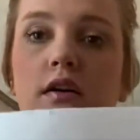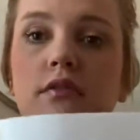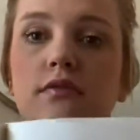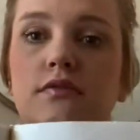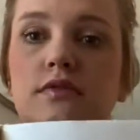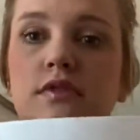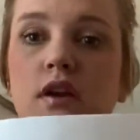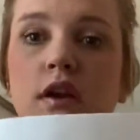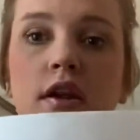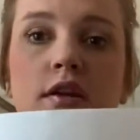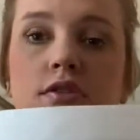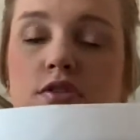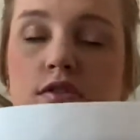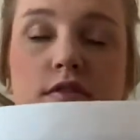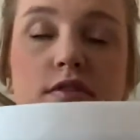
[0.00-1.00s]
sorry, it
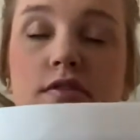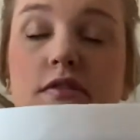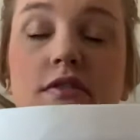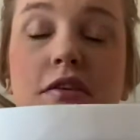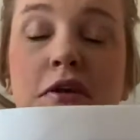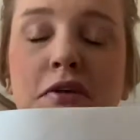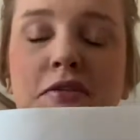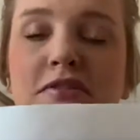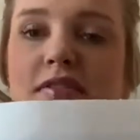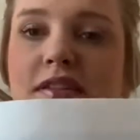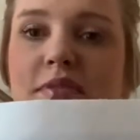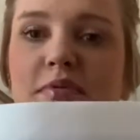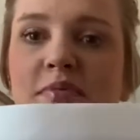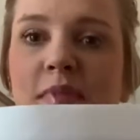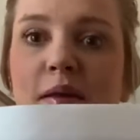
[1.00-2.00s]
just
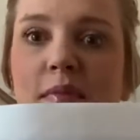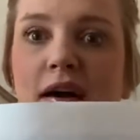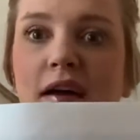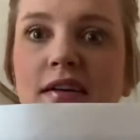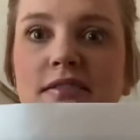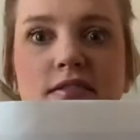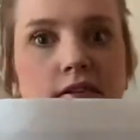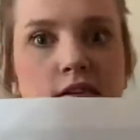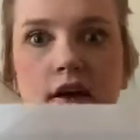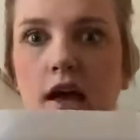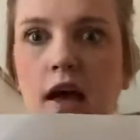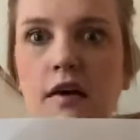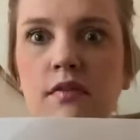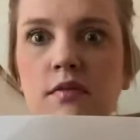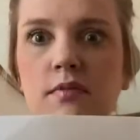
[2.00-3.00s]
slipped my mind.
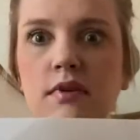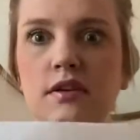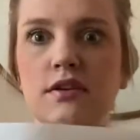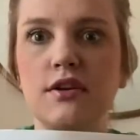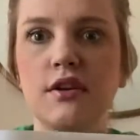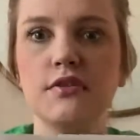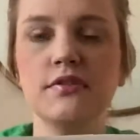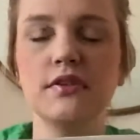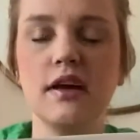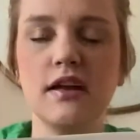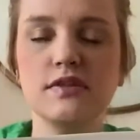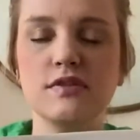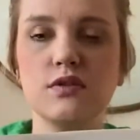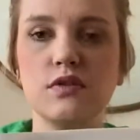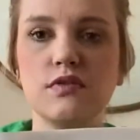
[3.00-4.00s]
Haven't been, at
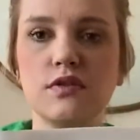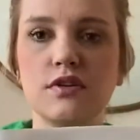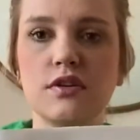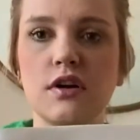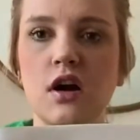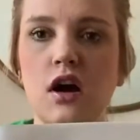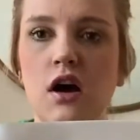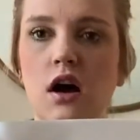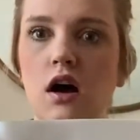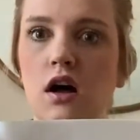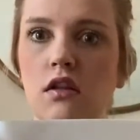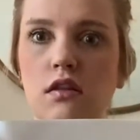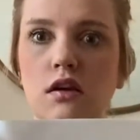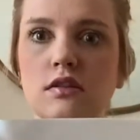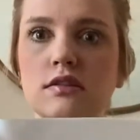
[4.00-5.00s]
school for a
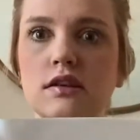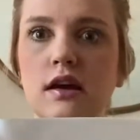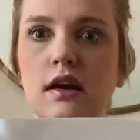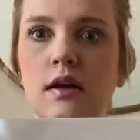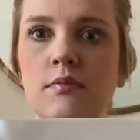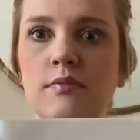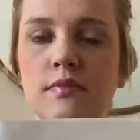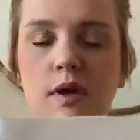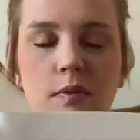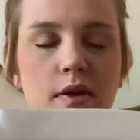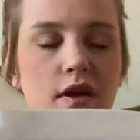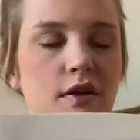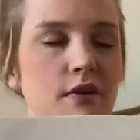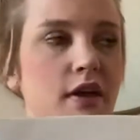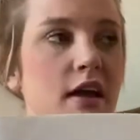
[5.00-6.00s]
long time,
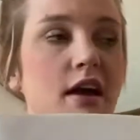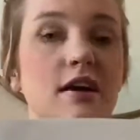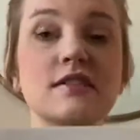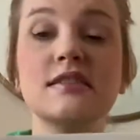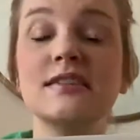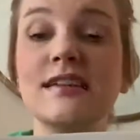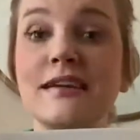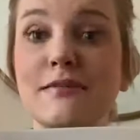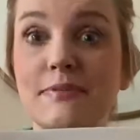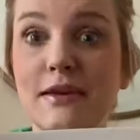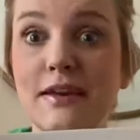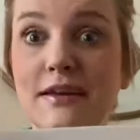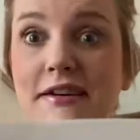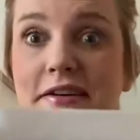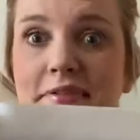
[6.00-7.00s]
apparently, a sneak
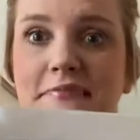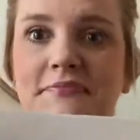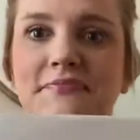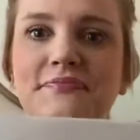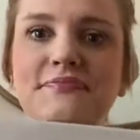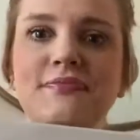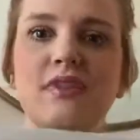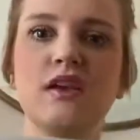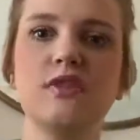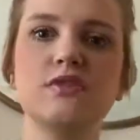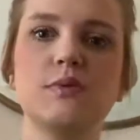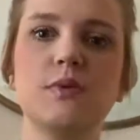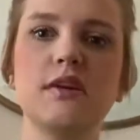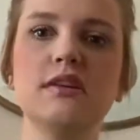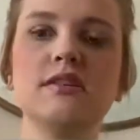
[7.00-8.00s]
peek. So
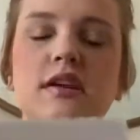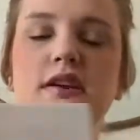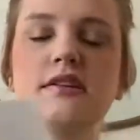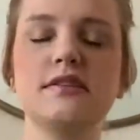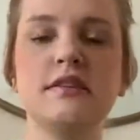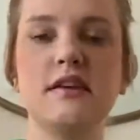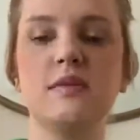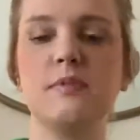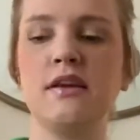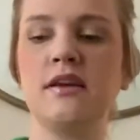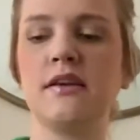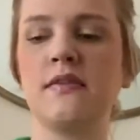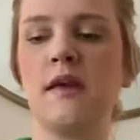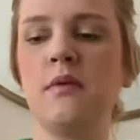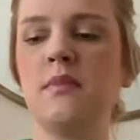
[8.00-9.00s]
we're gonna take a sneak peek,
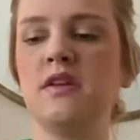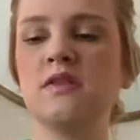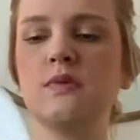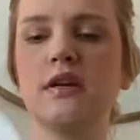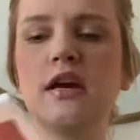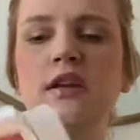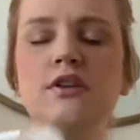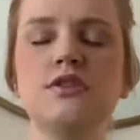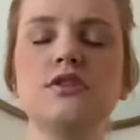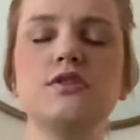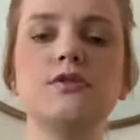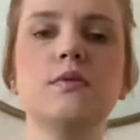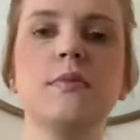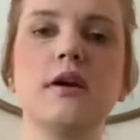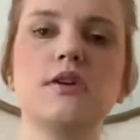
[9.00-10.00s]
and that means we kind of just
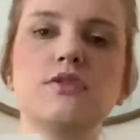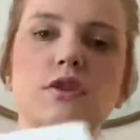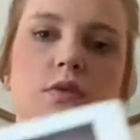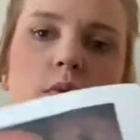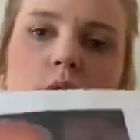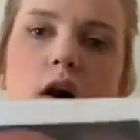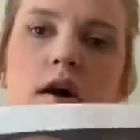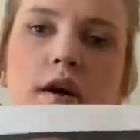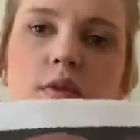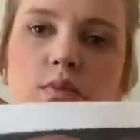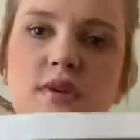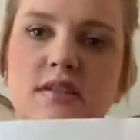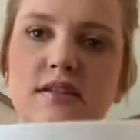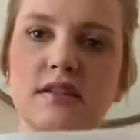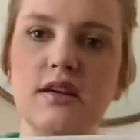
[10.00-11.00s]
do a picture walk and we
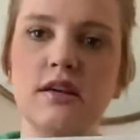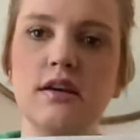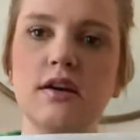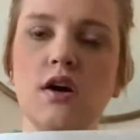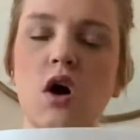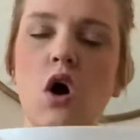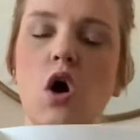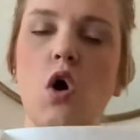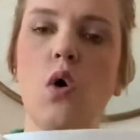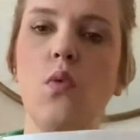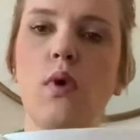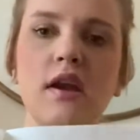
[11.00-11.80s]
see what